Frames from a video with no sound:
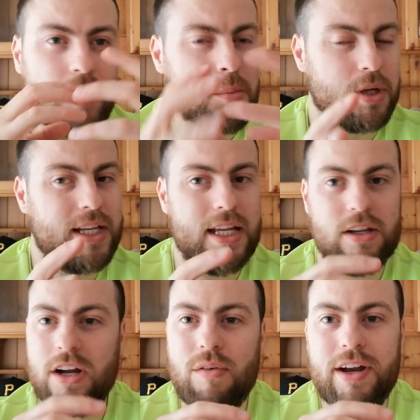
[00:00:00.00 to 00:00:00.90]
But again,
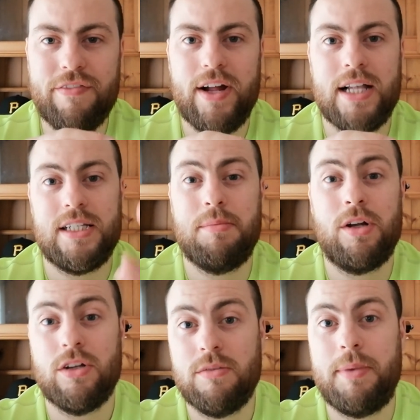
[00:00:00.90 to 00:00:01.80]
they're not really fancied
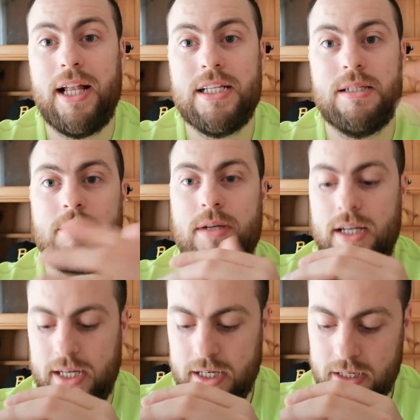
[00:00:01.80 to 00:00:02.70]
because of Belgium
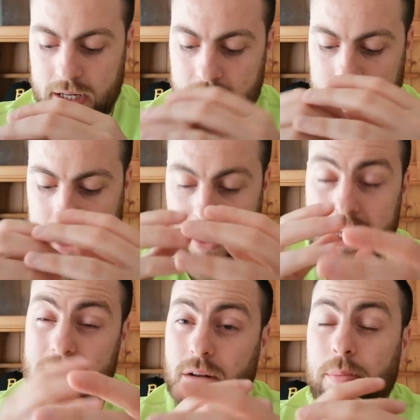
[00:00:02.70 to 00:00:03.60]
and England. I
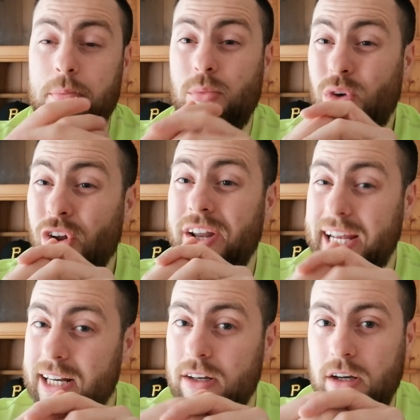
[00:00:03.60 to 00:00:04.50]
think they'll run
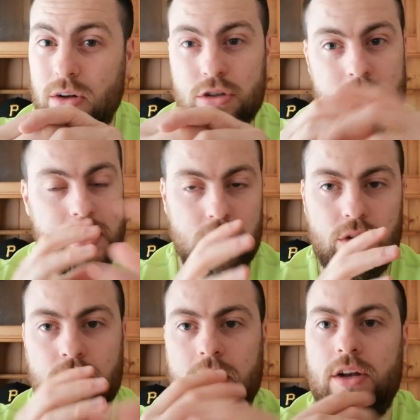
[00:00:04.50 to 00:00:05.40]
England close. I
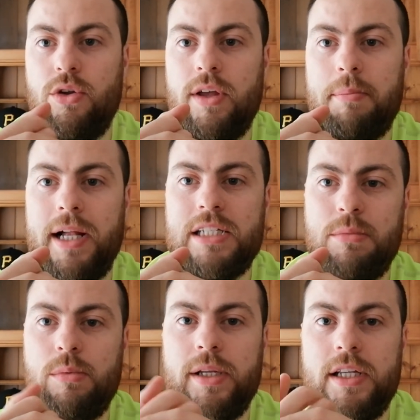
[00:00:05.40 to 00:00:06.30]
do think
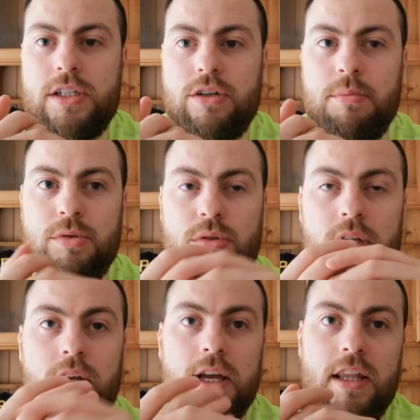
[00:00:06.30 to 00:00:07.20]
Belgium will win this group, so
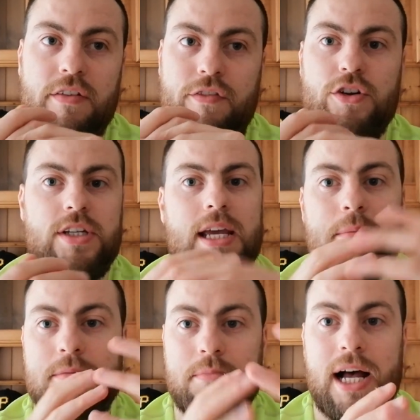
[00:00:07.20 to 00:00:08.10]
the first
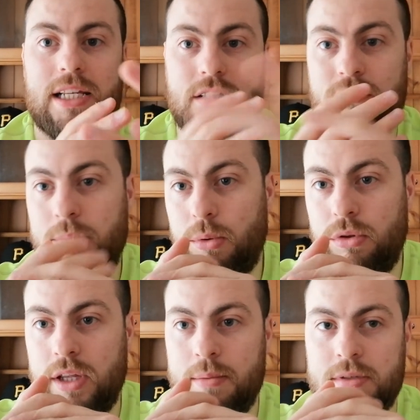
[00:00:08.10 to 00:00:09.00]
game is massive for
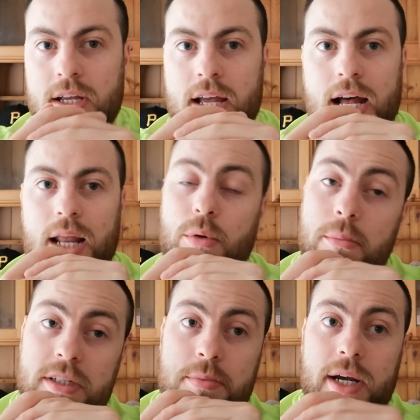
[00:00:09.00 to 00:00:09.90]
both teams, and I
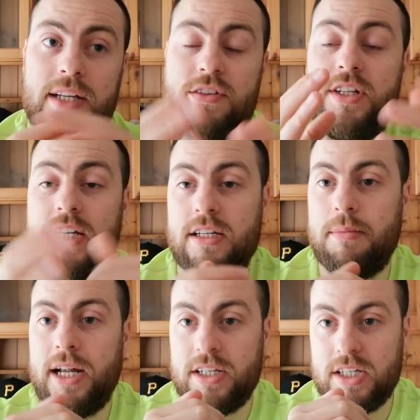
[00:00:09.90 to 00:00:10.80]
wouldn't be surprised if Tunisia
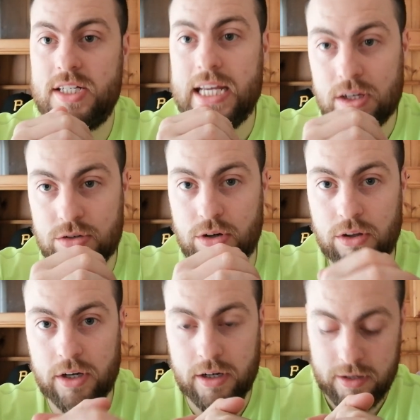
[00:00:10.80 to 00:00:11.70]
managed to sneak a draw
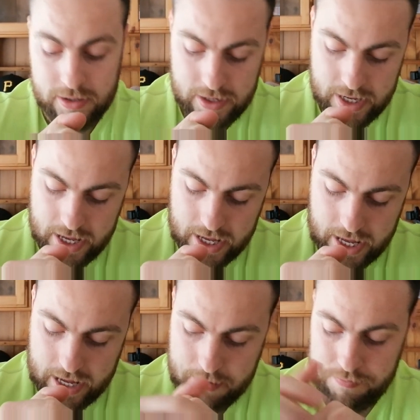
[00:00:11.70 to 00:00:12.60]

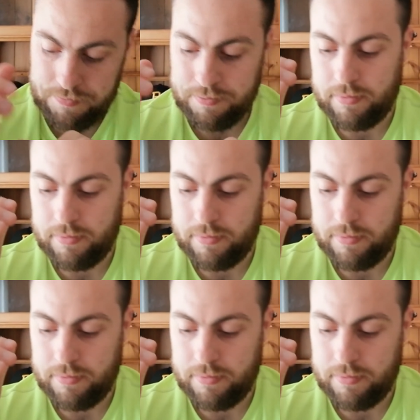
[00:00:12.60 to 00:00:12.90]
there.